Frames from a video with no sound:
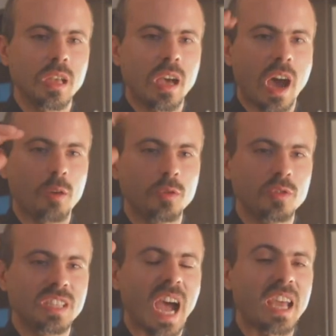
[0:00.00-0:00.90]
how you
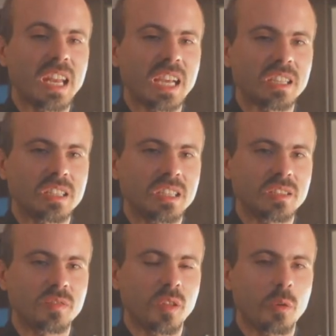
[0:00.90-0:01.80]
direct
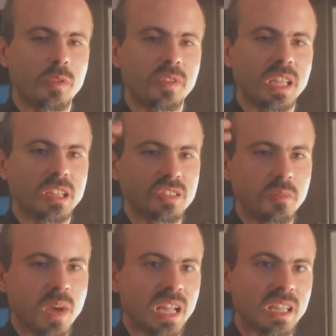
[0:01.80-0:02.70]
this flow of energy,
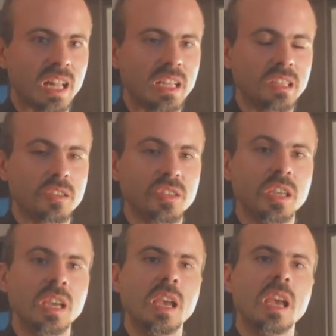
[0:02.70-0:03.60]
mental energy,
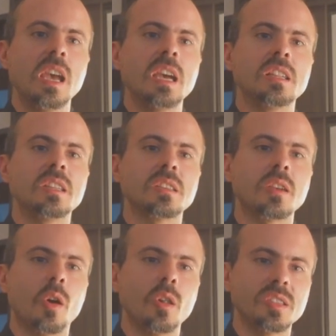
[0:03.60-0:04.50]
it is
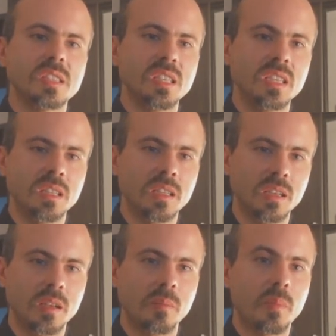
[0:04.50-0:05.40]
all seen
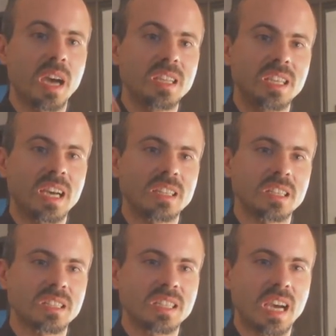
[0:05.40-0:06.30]
by the
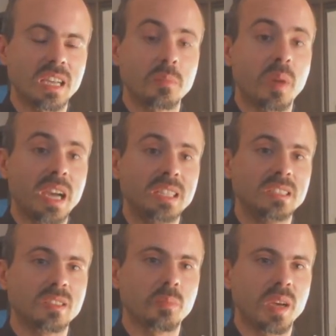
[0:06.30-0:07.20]
other side, by
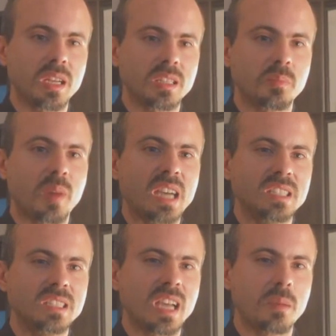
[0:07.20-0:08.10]
the spirits, by
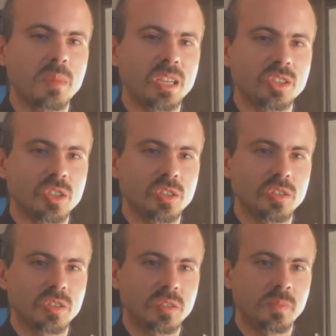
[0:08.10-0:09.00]
the
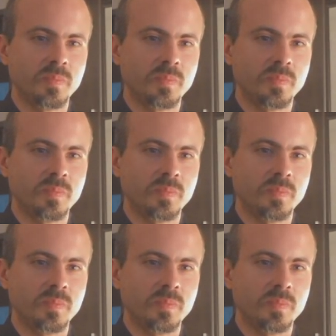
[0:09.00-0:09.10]
dimensions.